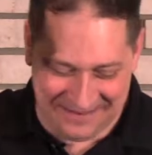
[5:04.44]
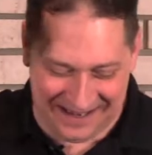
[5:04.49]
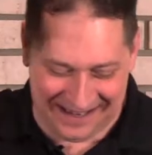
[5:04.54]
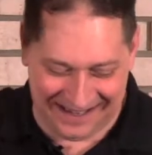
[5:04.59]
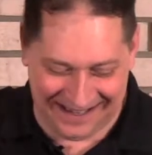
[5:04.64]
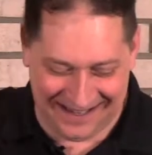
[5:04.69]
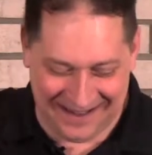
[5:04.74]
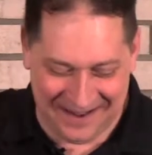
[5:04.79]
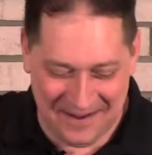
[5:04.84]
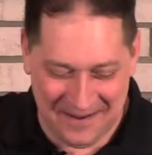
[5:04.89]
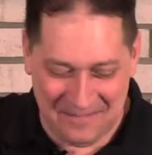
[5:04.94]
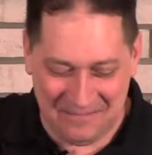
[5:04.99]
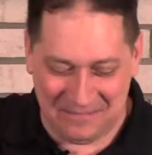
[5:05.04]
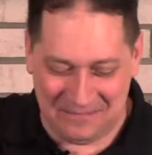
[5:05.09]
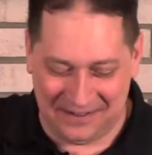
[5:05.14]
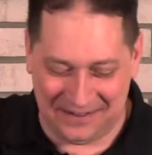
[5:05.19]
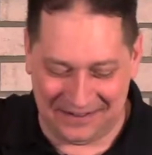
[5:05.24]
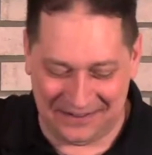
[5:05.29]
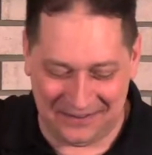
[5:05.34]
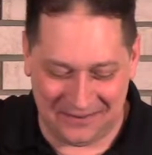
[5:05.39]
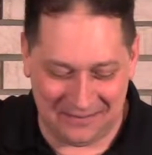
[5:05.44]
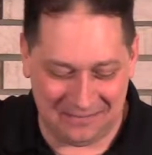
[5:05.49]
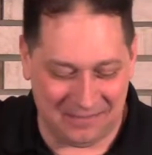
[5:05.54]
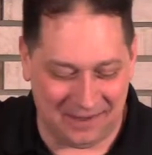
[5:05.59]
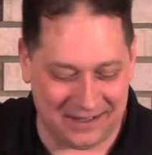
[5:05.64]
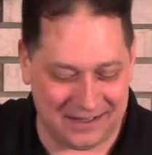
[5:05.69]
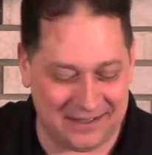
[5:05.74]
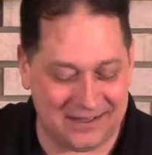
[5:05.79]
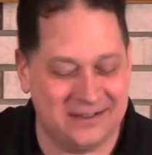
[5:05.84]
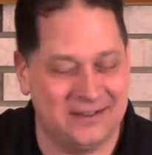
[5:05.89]
but
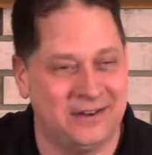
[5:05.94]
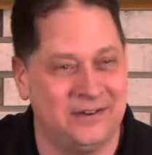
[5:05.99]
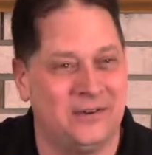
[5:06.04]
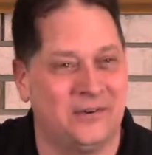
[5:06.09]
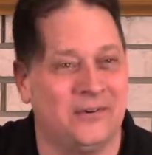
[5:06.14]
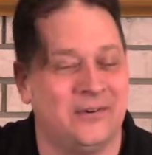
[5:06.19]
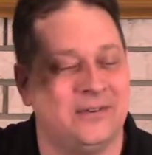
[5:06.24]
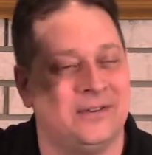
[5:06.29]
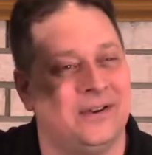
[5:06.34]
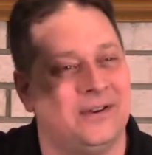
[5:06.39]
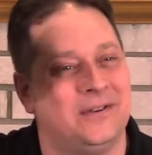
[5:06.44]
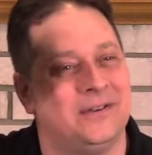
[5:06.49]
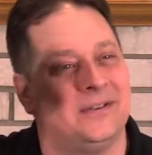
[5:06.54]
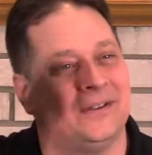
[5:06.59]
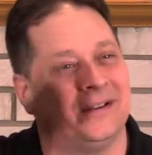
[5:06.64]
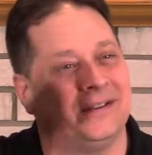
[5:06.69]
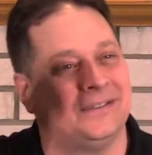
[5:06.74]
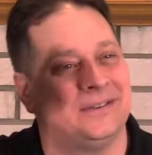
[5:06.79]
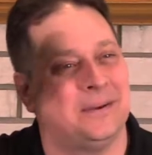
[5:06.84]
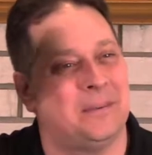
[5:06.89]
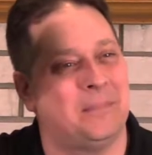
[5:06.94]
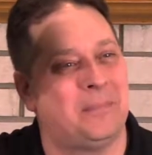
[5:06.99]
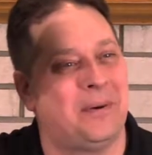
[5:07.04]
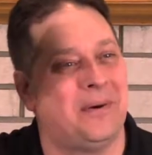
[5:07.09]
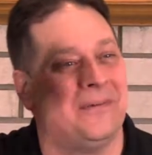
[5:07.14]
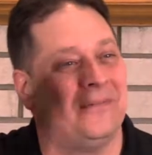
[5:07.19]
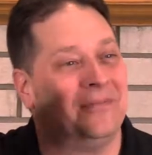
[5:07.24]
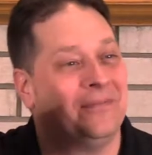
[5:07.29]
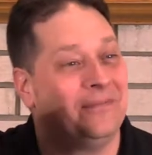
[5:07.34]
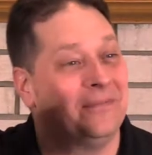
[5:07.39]
but the, the, the, the,
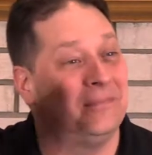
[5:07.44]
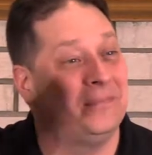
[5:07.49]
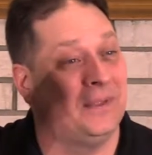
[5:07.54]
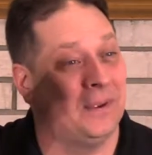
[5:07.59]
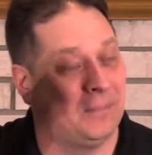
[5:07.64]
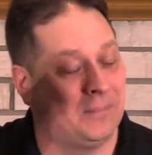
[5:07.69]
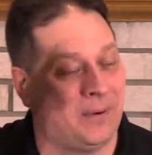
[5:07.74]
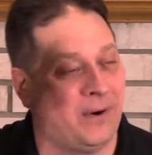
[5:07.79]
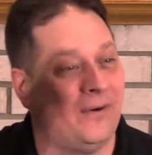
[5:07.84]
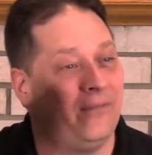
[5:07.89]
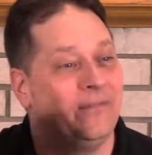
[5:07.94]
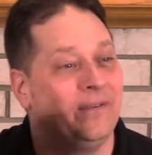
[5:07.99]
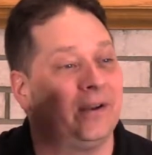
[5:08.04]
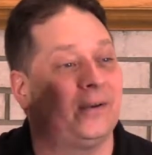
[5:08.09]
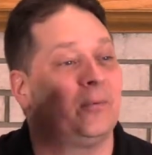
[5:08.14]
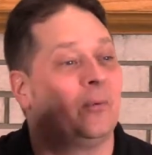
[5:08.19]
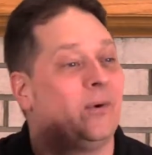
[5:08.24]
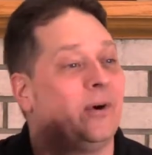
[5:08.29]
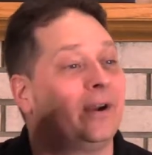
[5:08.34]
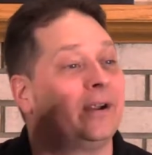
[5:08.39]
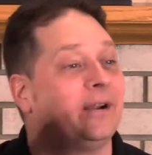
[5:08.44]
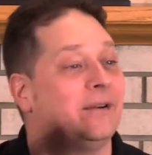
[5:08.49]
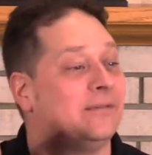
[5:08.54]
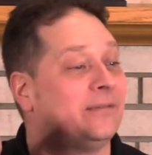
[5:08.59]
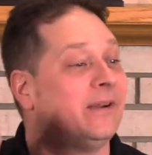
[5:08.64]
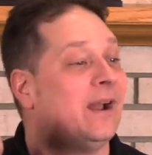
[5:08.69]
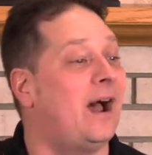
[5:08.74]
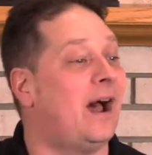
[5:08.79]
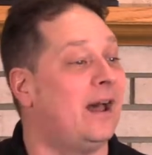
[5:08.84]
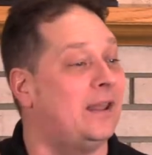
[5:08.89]
perf- the perfect work
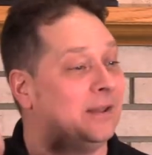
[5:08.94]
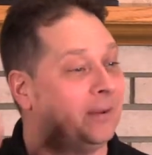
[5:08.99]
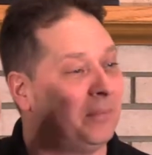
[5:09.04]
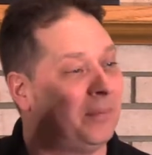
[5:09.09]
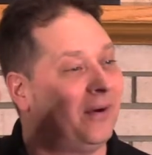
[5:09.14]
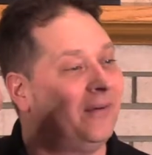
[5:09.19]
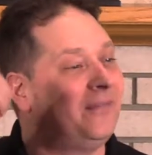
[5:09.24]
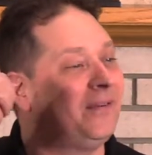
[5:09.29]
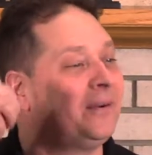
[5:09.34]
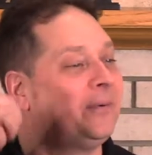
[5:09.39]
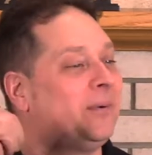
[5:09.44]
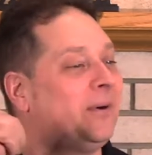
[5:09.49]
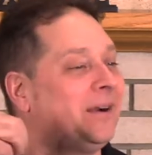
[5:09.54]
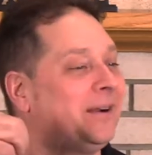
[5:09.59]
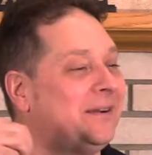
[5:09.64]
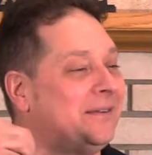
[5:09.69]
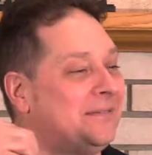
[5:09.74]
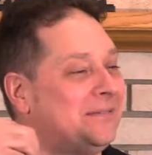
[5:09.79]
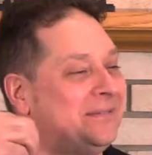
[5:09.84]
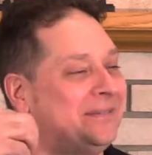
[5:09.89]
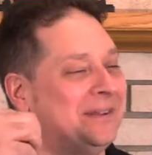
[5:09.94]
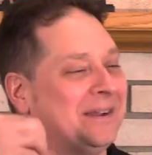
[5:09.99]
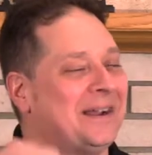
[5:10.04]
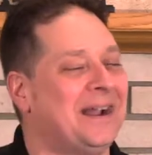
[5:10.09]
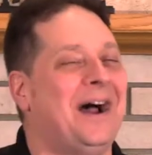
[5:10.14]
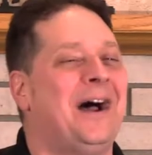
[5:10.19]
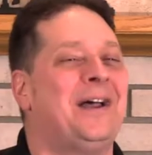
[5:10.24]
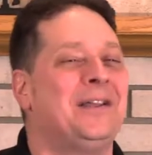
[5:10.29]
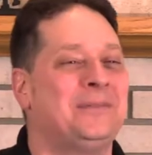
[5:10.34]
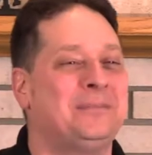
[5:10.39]
of God, the perfect work of the
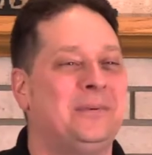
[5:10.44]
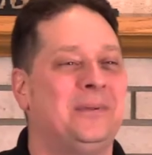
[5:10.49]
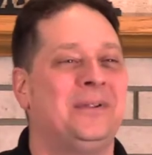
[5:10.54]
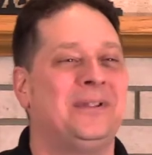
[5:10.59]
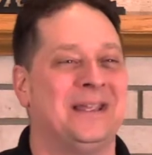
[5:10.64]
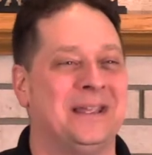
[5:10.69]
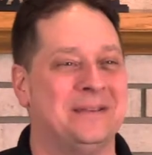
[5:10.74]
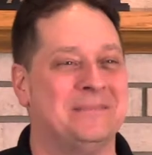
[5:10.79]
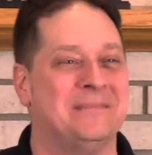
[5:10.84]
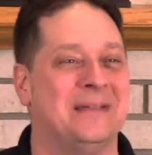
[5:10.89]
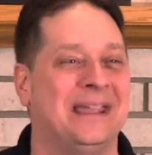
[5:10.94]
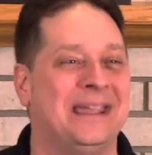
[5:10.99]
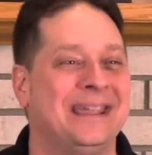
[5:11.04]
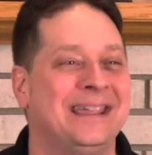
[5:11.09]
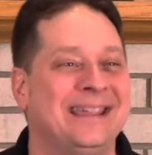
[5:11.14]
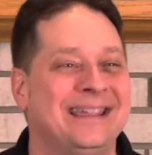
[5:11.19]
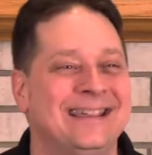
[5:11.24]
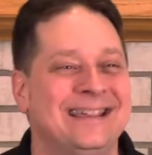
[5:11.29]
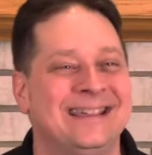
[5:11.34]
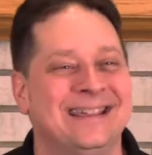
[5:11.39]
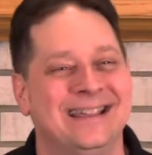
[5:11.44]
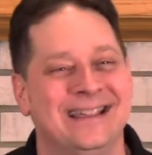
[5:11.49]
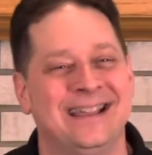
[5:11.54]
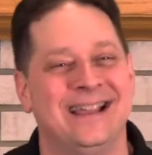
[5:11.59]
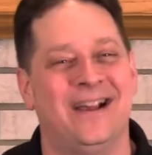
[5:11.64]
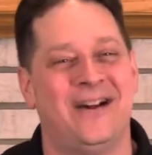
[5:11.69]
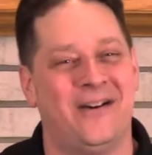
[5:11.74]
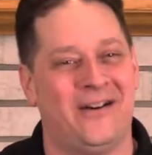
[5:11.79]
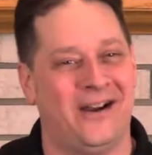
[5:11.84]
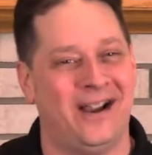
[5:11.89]
gospel in me,
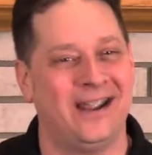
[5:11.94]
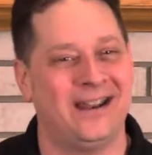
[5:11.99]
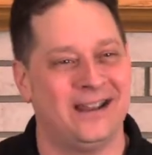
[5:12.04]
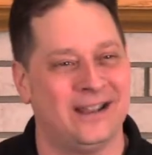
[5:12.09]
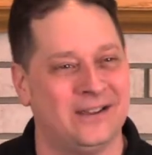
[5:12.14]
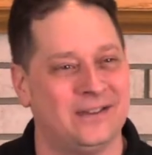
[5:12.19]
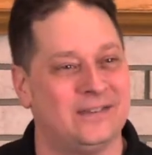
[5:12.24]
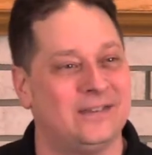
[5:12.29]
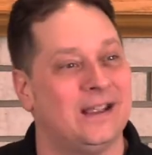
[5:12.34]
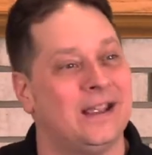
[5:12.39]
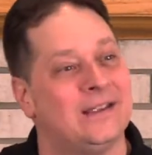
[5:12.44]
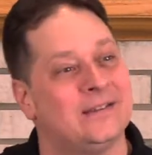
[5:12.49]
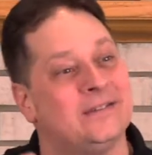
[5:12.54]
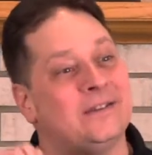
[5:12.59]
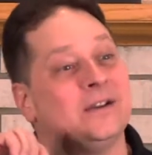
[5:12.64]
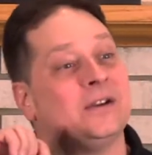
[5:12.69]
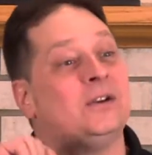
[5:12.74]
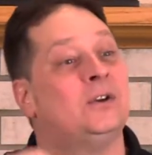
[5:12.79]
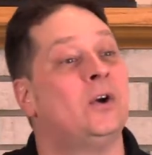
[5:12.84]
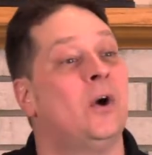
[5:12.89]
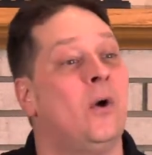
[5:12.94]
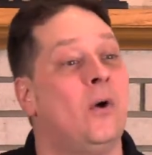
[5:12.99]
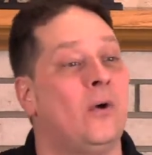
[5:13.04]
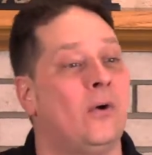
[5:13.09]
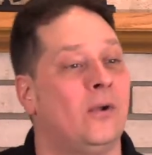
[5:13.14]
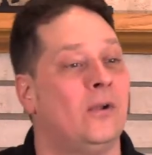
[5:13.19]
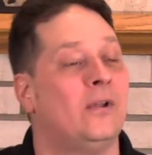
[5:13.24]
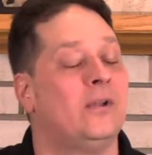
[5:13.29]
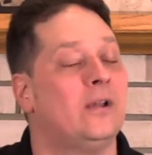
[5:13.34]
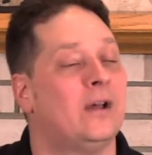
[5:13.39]
all right, is, is the
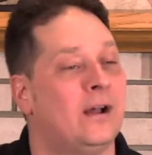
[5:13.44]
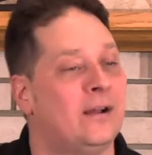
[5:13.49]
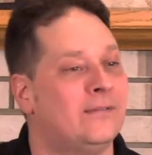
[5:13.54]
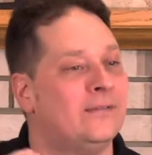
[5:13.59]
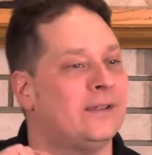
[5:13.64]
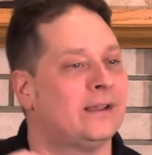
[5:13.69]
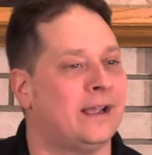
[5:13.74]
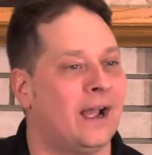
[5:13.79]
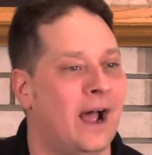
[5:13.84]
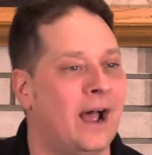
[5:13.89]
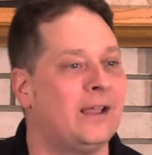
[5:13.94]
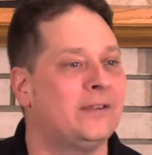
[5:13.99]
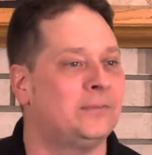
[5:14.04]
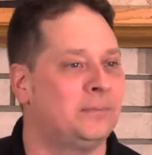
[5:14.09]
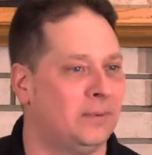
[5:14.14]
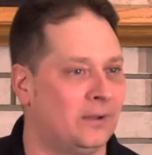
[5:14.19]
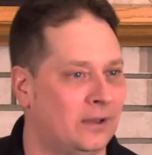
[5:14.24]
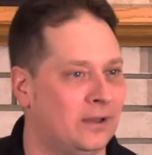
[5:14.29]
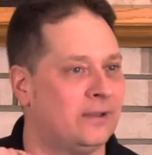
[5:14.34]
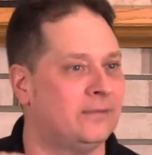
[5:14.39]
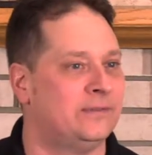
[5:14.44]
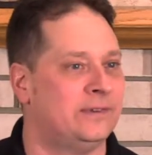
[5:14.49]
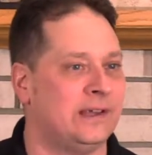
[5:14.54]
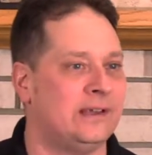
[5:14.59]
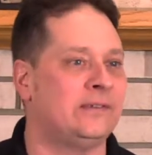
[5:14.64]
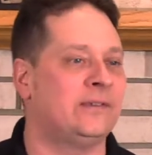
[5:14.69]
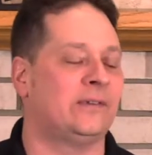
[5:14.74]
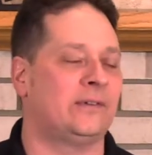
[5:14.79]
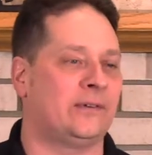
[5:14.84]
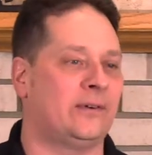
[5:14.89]
goal of the gospel of
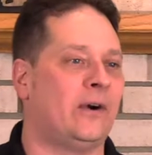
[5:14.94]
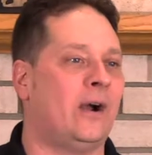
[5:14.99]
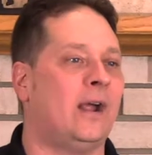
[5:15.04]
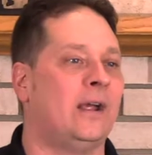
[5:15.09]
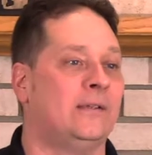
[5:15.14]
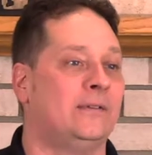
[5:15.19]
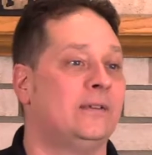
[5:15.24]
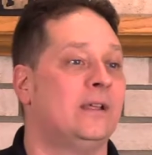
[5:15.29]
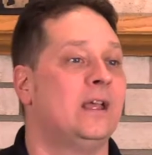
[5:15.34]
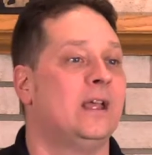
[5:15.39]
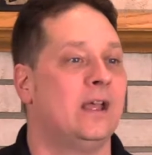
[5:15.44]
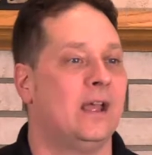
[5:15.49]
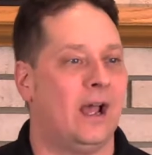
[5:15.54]
Jesus Christ.